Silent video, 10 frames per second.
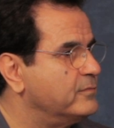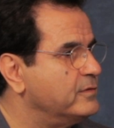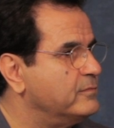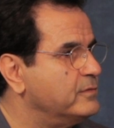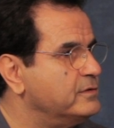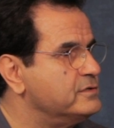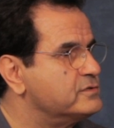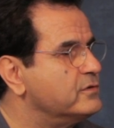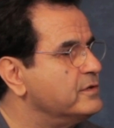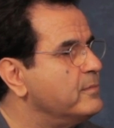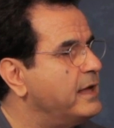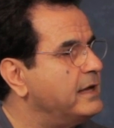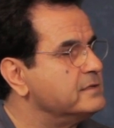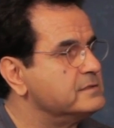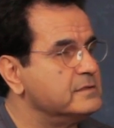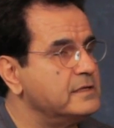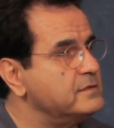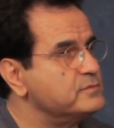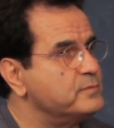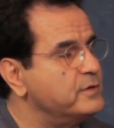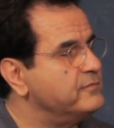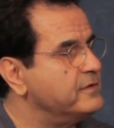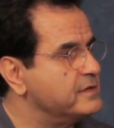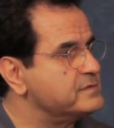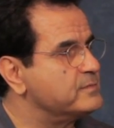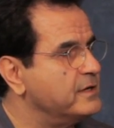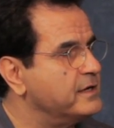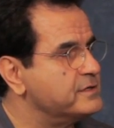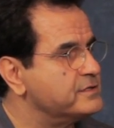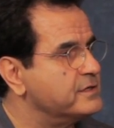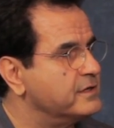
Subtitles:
We destroy the balance. That was perfect explanation.